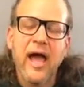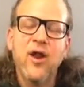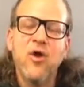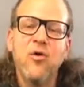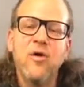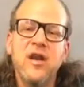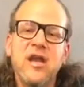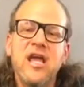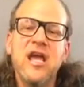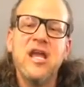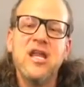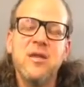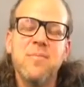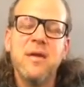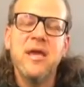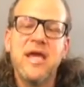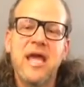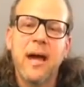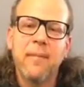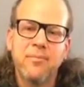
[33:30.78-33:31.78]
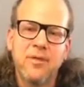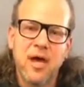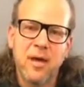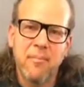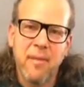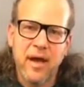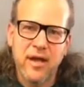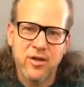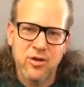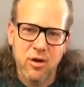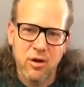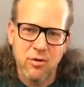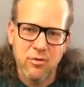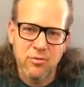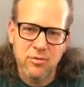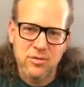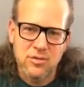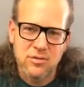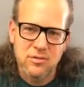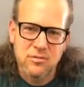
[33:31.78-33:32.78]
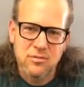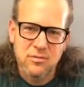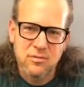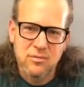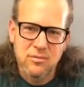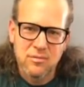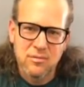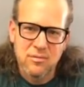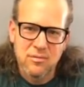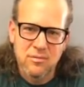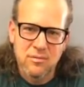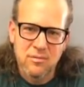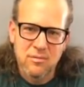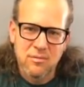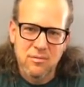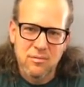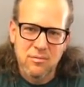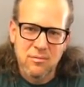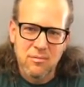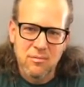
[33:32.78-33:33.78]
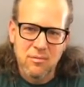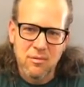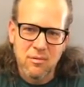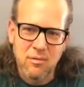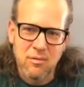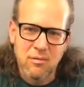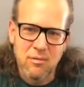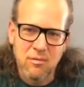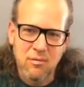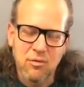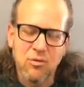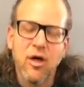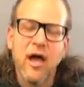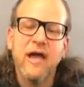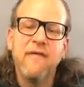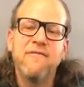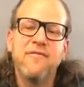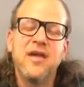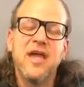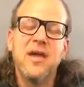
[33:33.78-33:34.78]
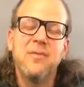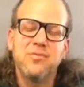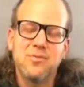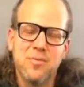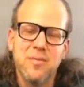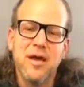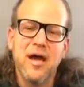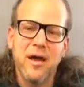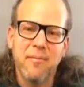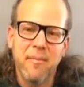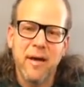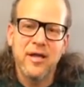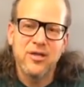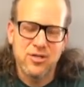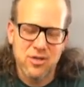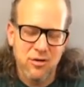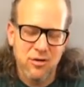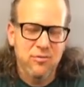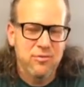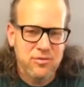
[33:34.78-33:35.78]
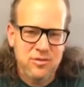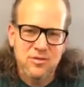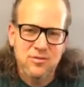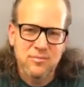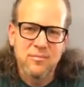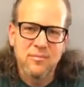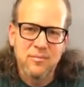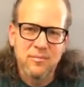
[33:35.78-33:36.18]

I don't need to be kept on my toes. Life keeps me on my toes.